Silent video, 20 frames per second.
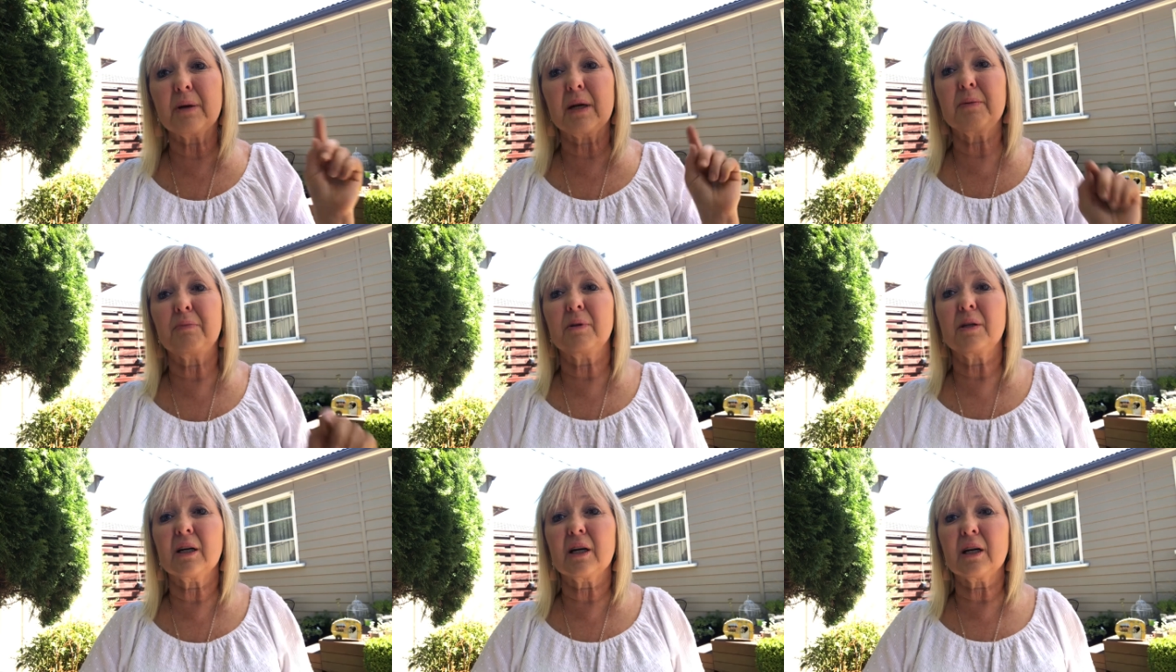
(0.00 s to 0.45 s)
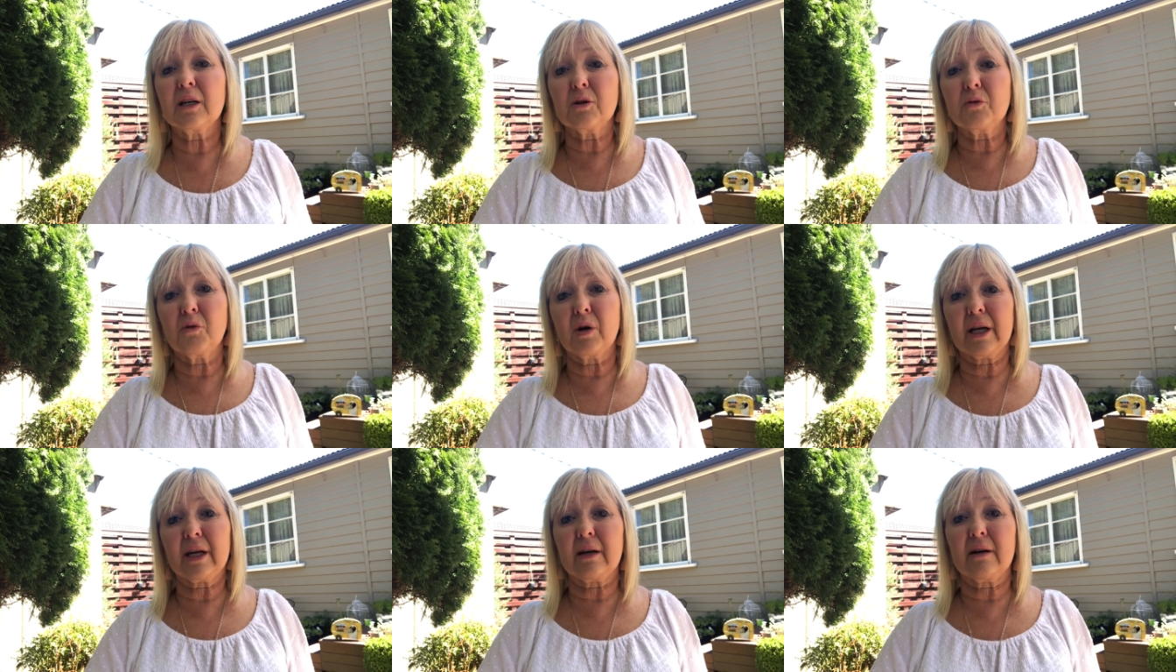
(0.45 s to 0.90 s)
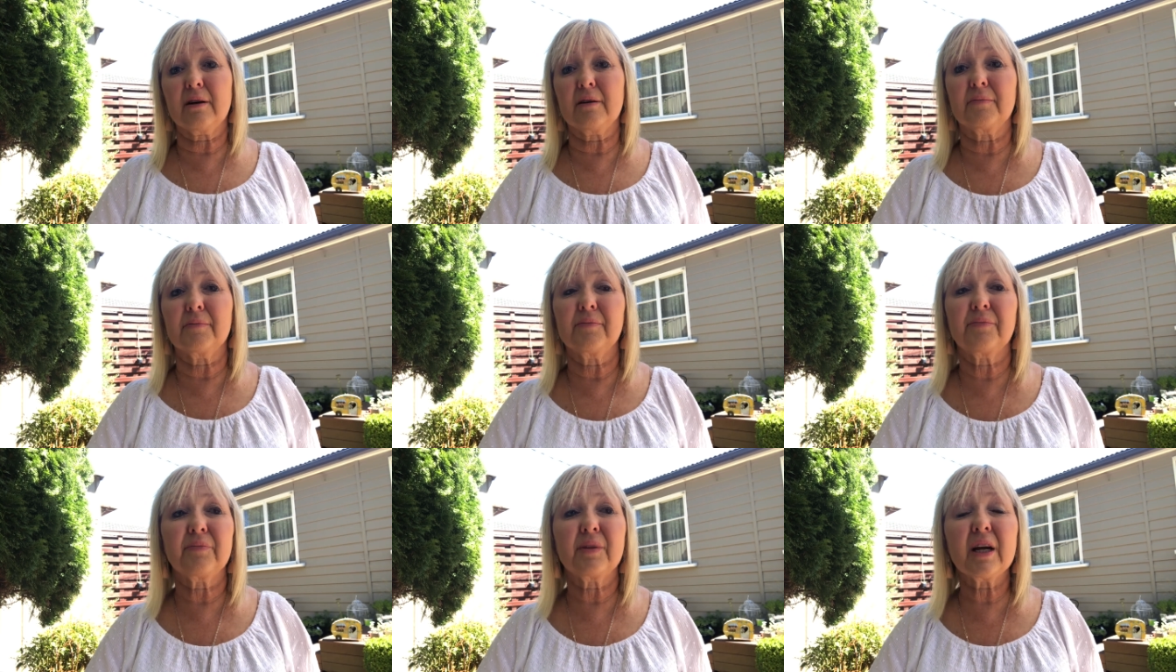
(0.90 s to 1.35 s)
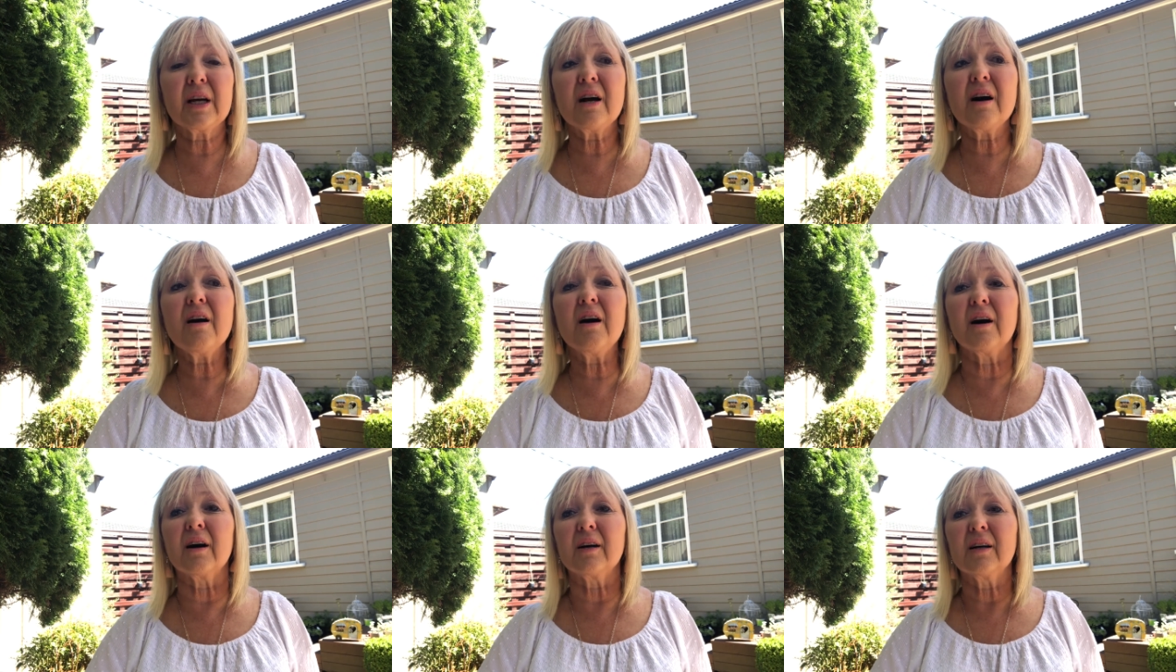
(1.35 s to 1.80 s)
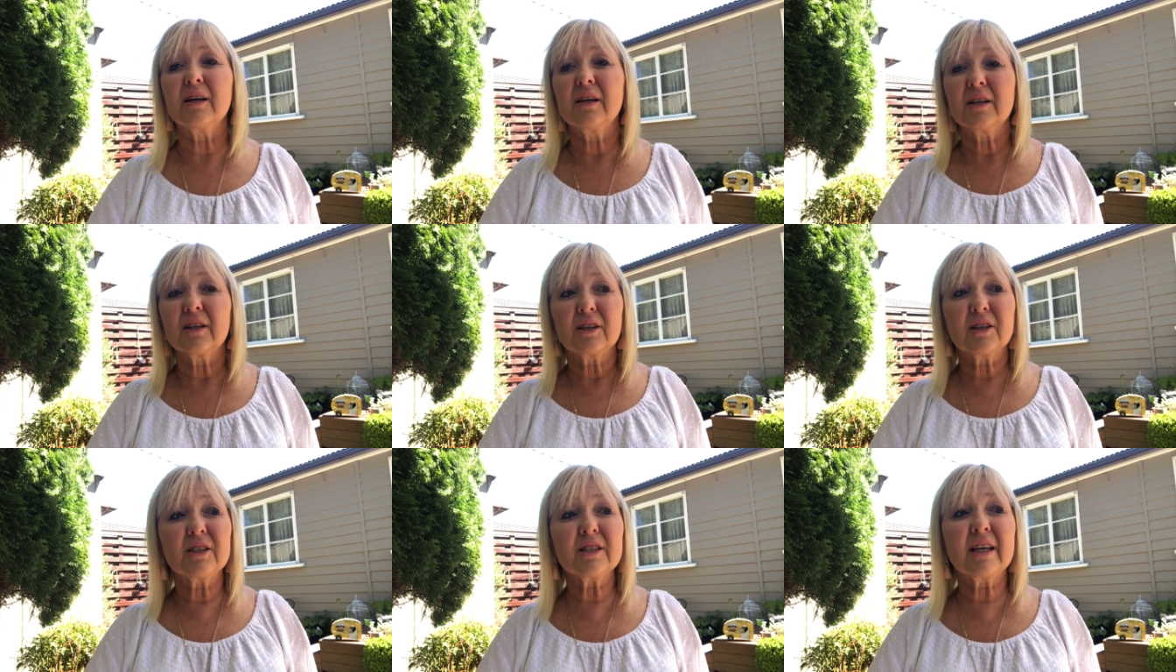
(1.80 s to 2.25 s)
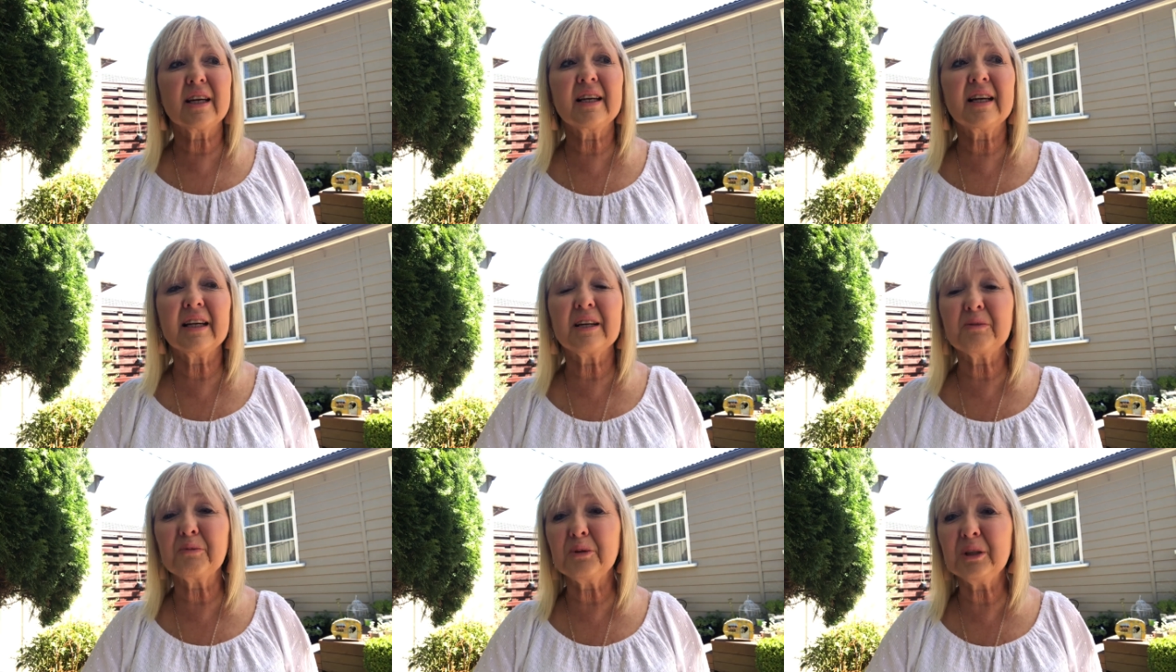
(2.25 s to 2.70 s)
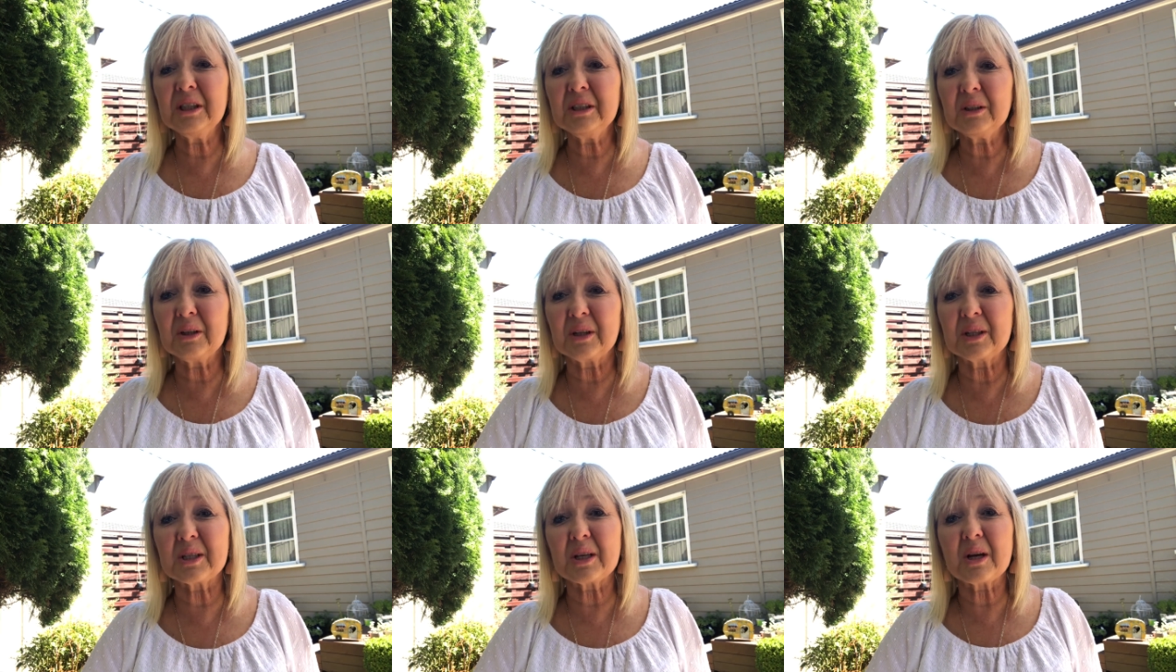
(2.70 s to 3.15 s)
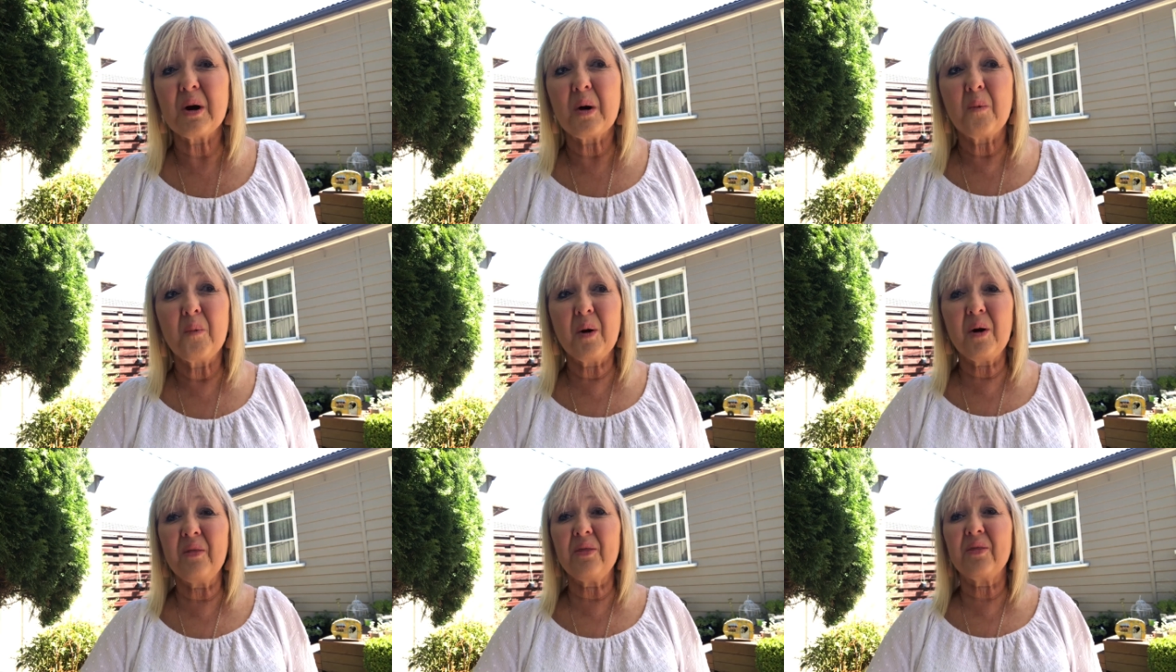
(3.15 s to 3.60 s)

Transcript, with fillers: people are going to wake up. They are, because they're going to realise what